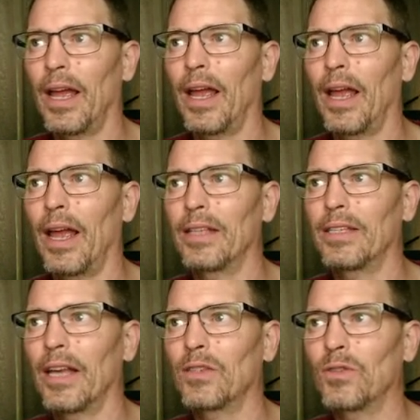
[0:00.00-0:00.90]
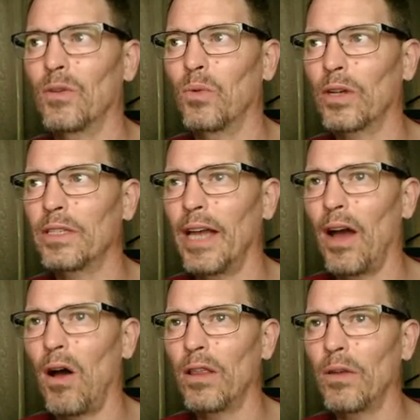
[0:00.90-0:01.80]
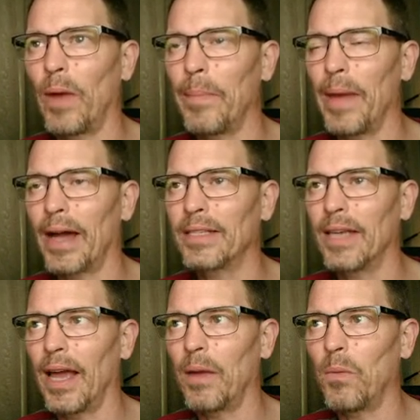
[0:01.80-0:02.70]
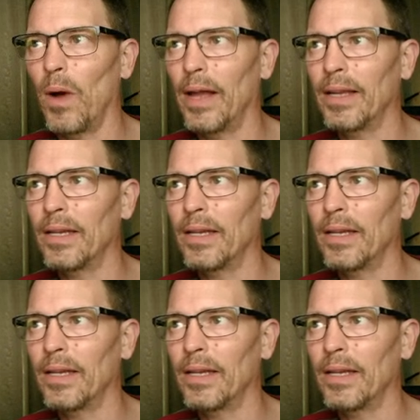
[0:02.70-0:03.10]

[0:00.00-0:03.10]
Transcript: it says the rook to all the way back to a1